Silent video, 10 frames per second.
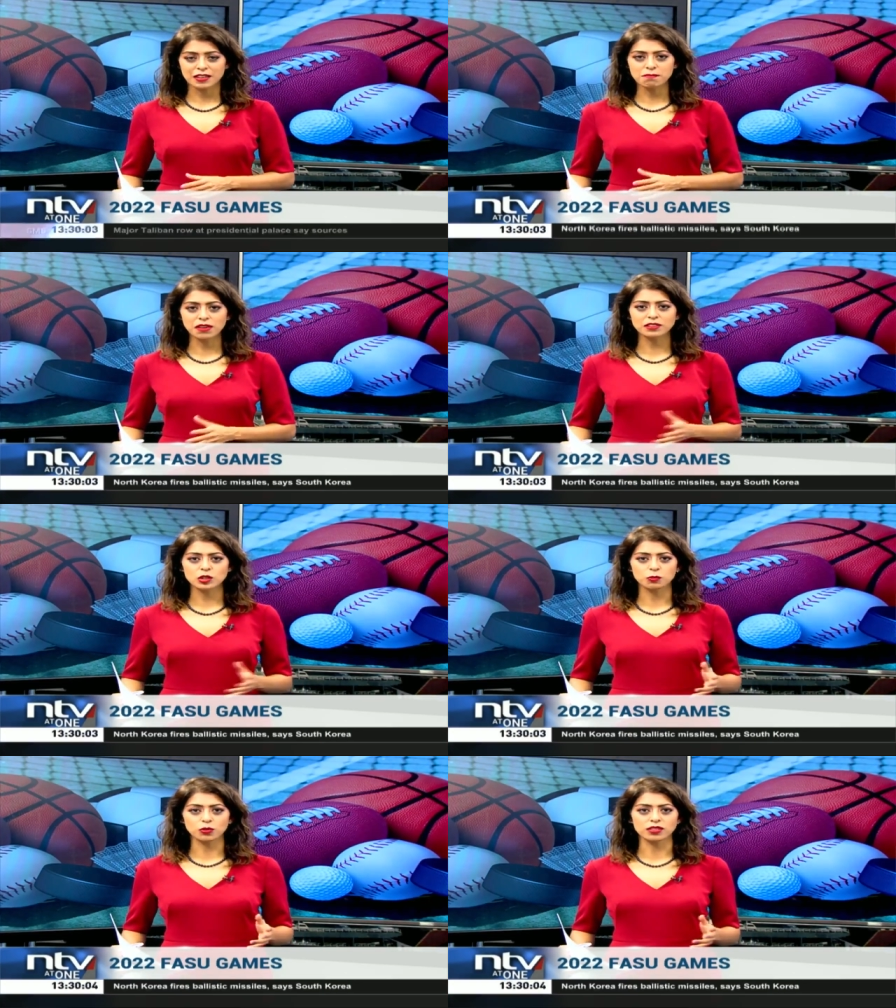The
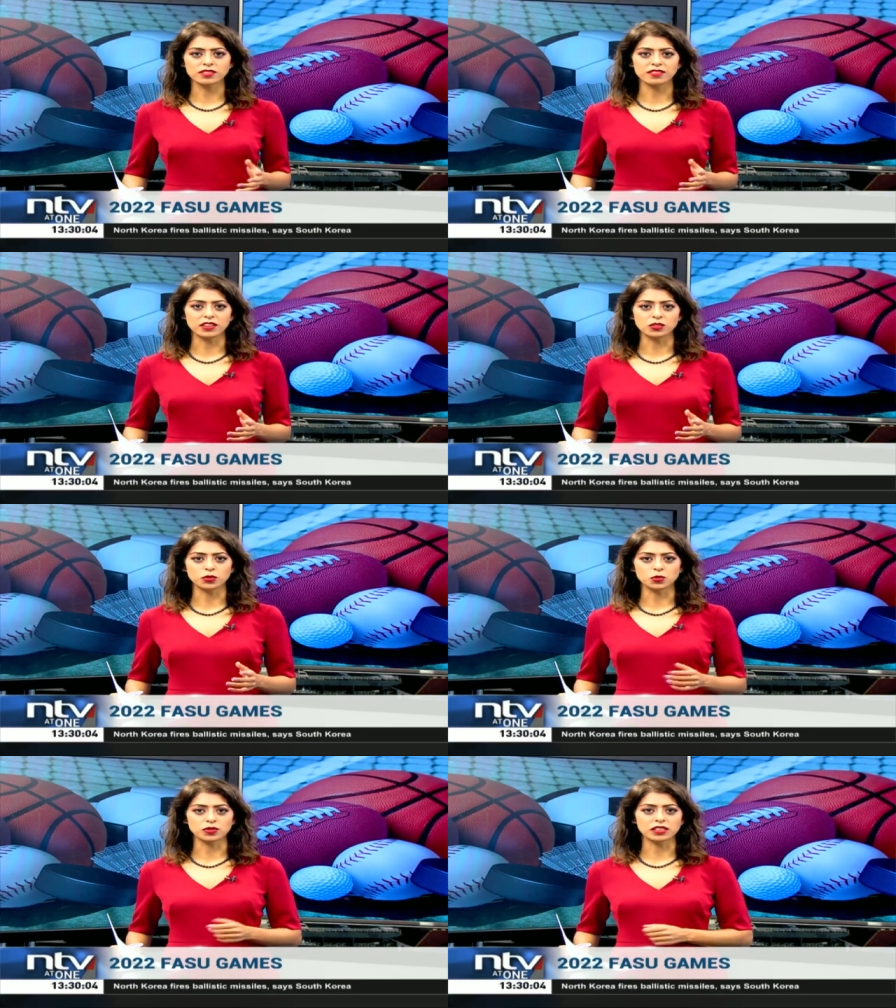multi-sports event,
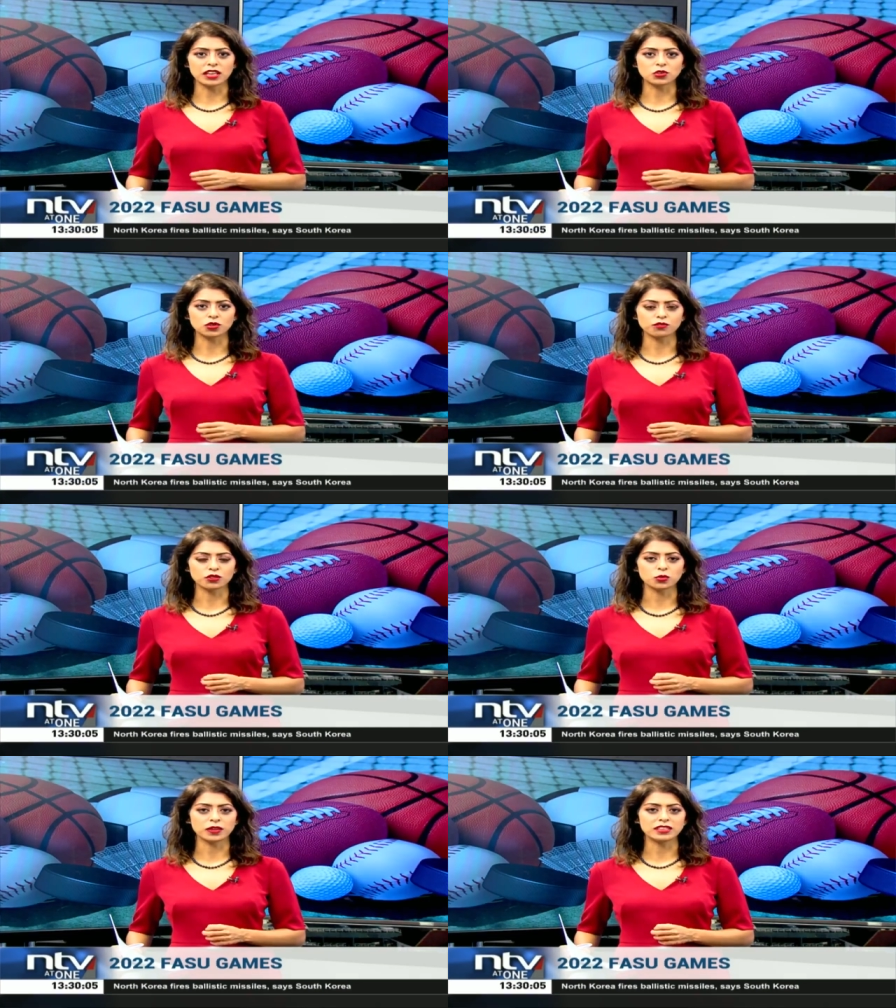which was scheduled for
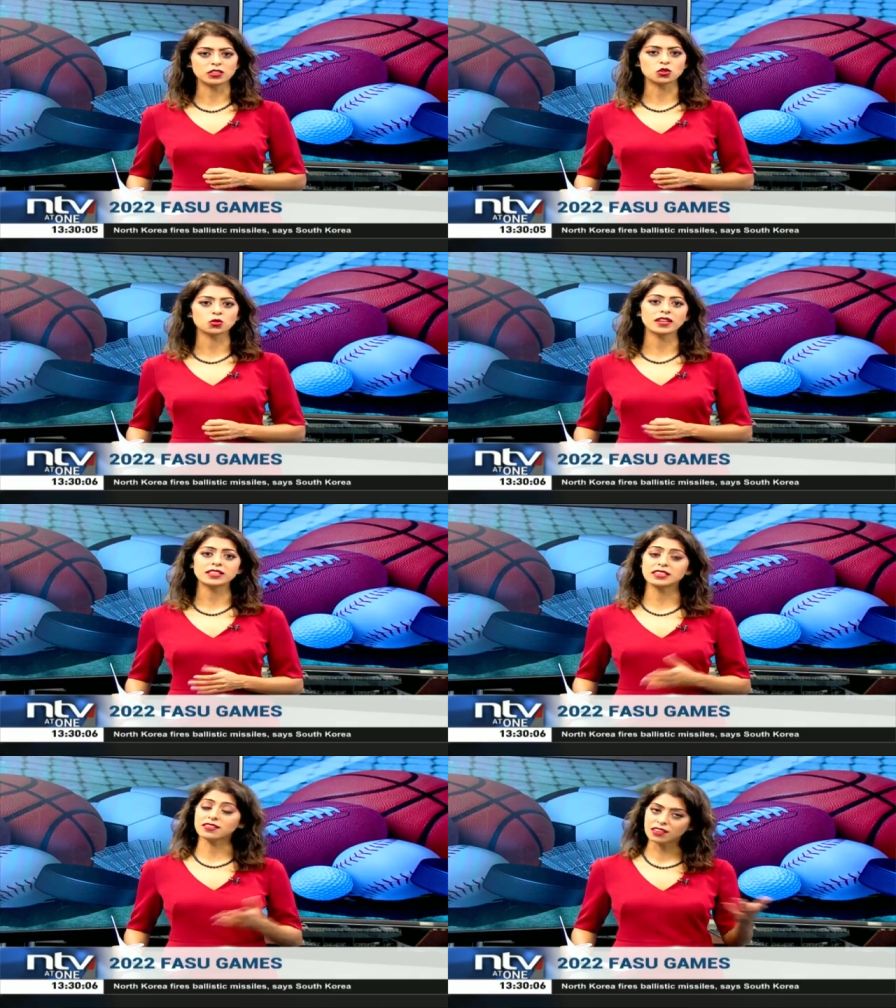
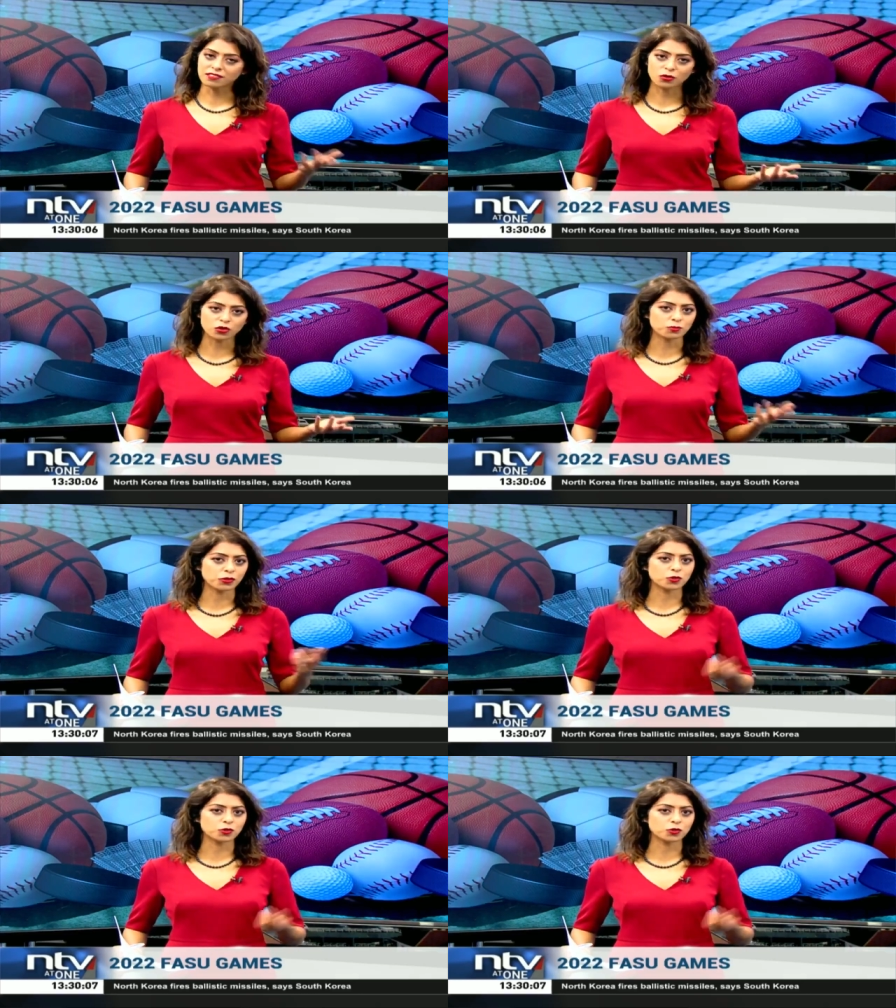2020 and then, of course,